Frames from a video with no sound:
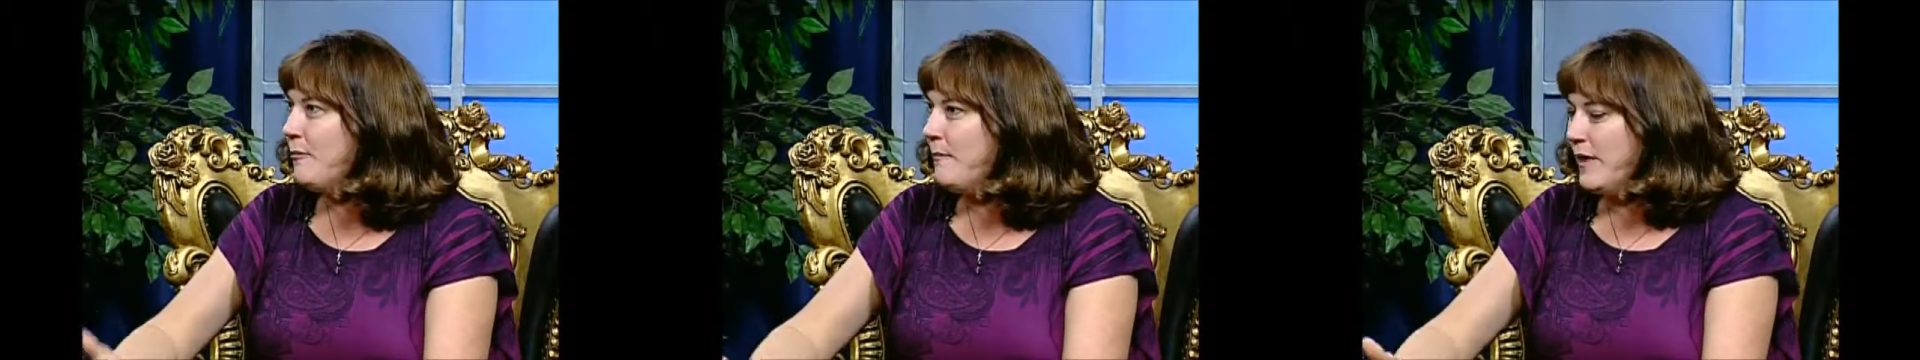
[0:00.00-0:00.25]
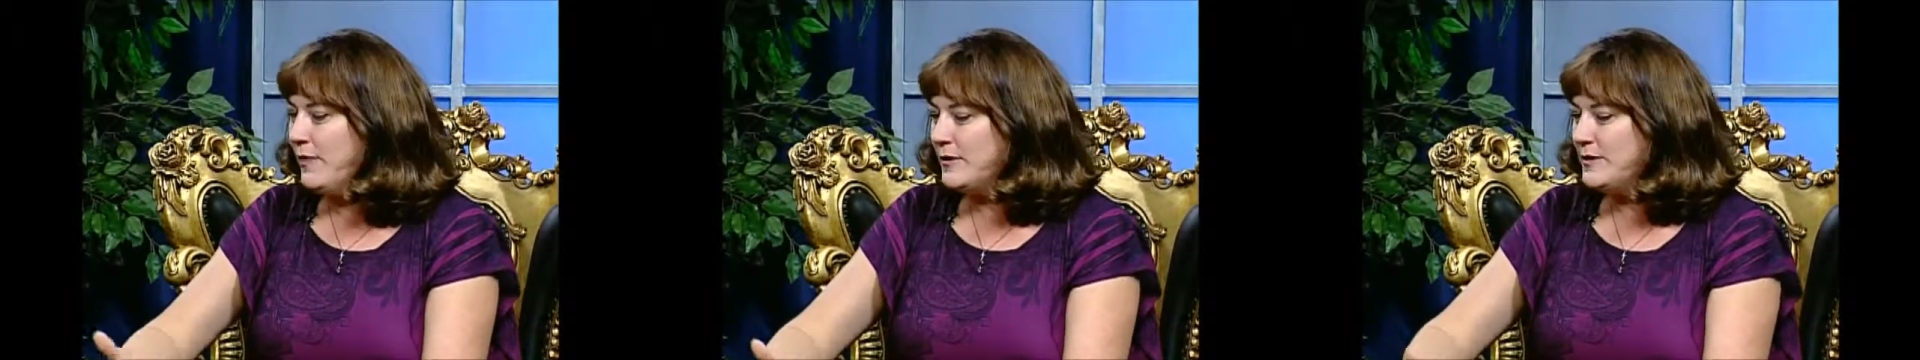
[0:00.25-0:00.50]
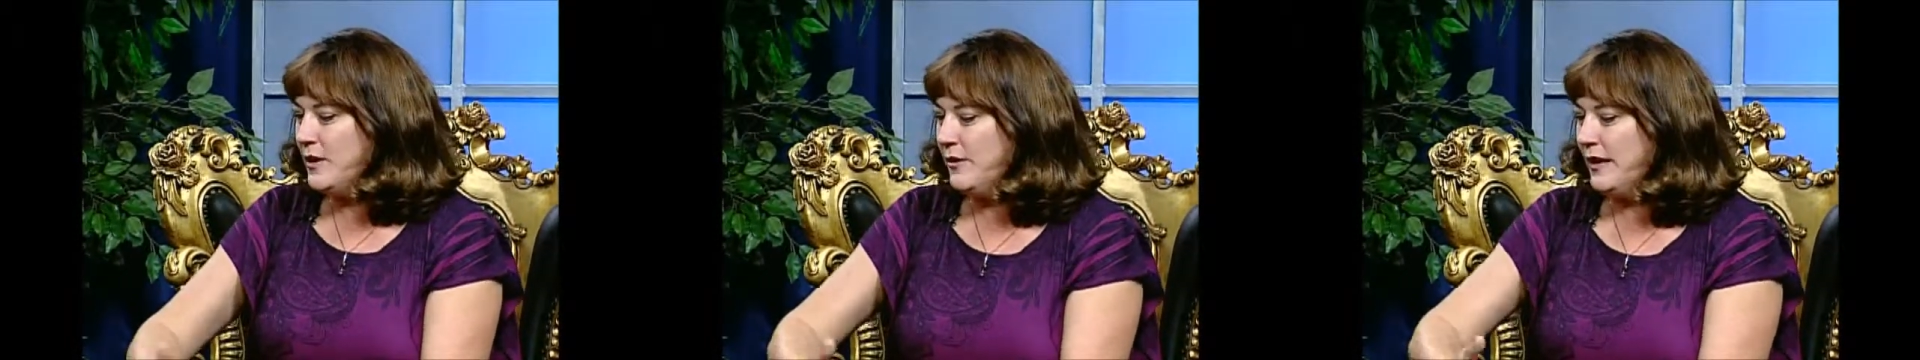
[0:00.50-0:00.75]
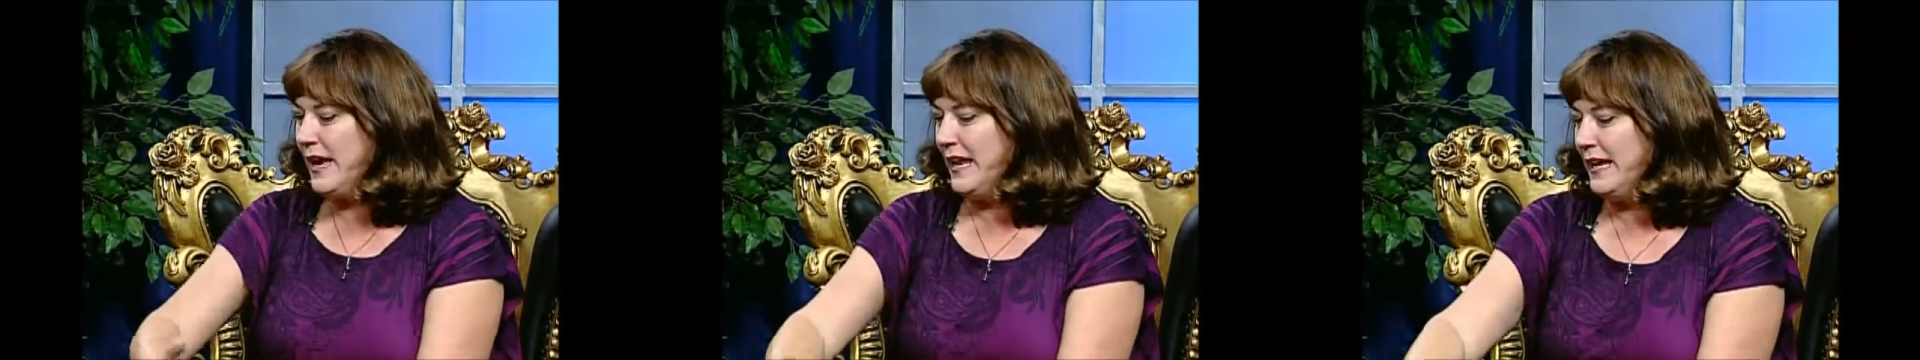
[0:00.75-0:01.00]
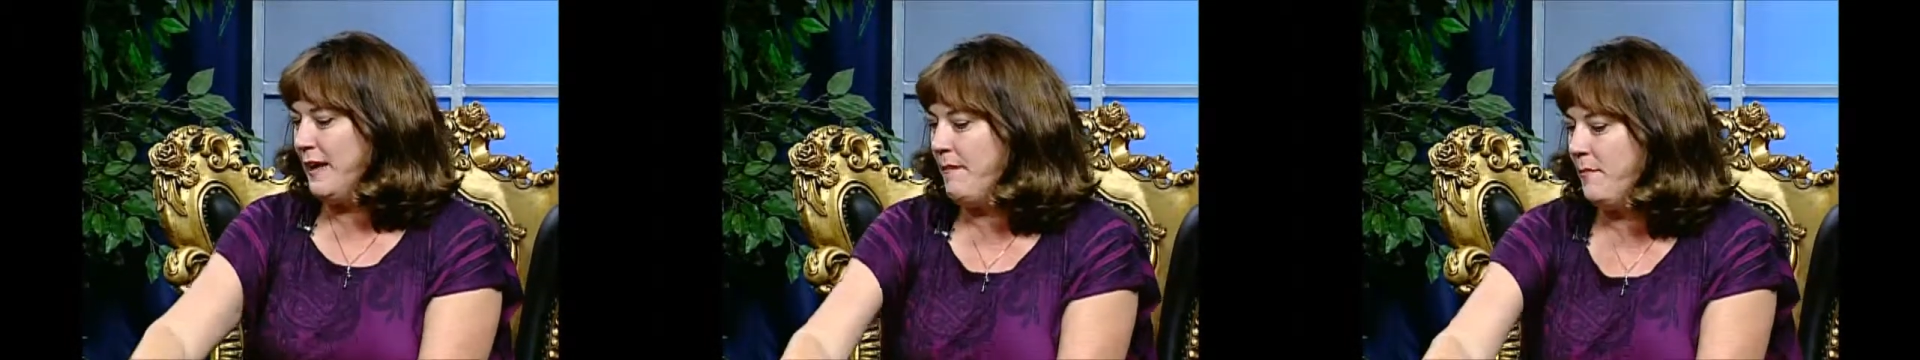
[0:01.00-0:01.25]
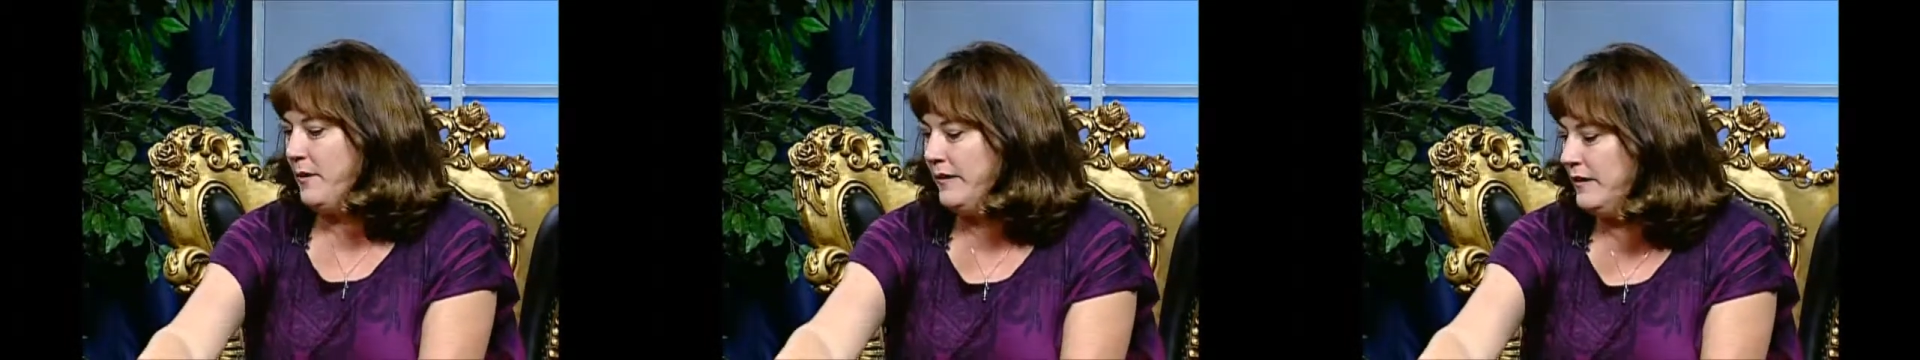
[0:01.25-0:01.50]
month or so to kind of come
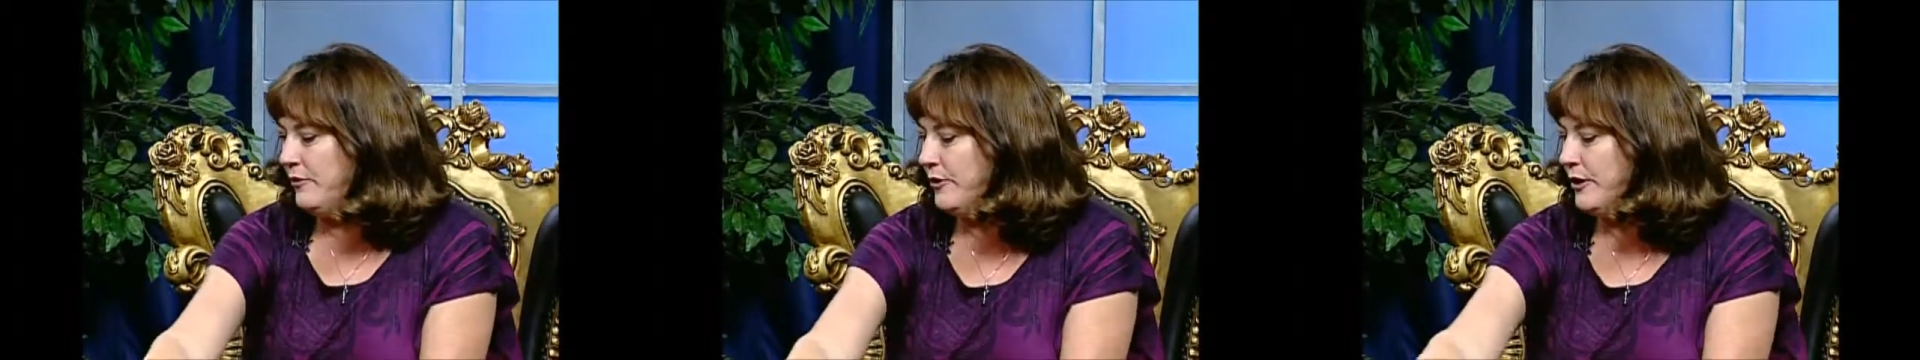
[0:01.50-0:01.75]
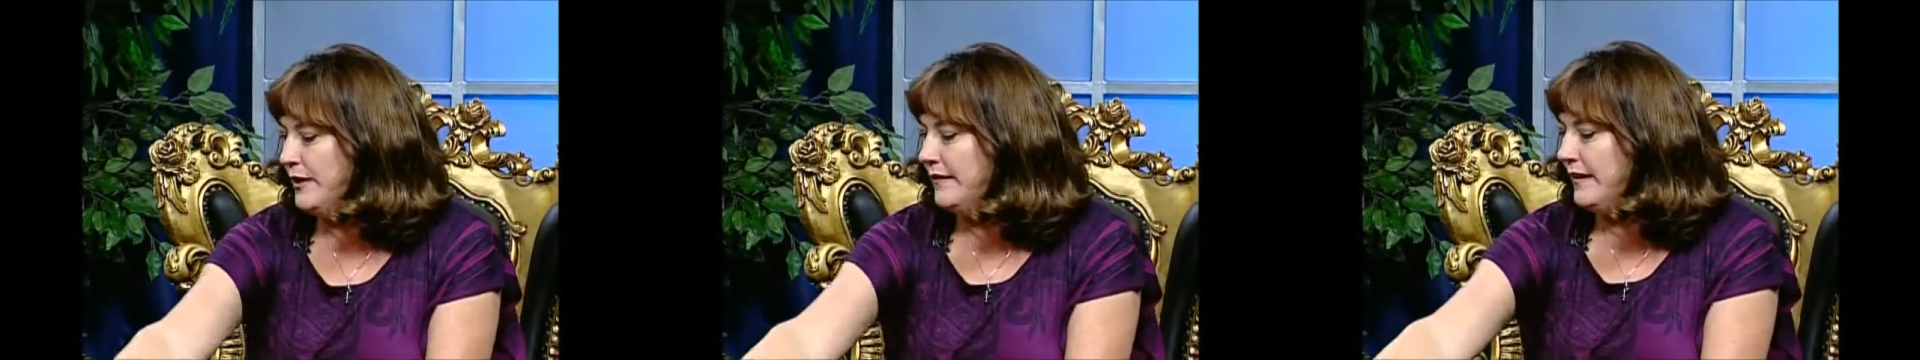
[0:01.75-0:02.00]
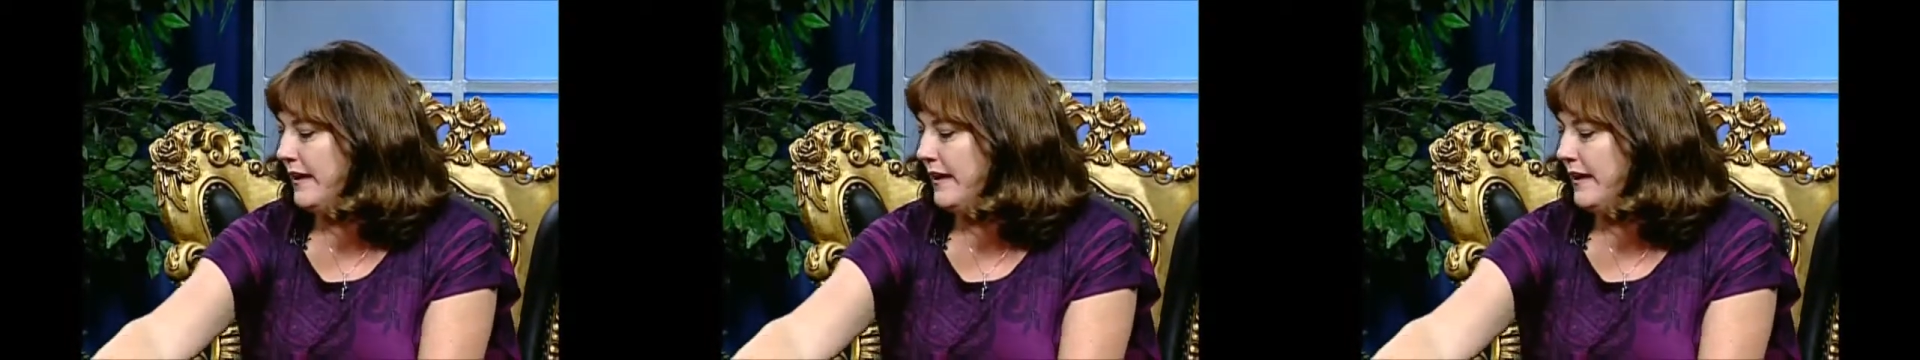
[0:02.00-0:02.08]
up with different,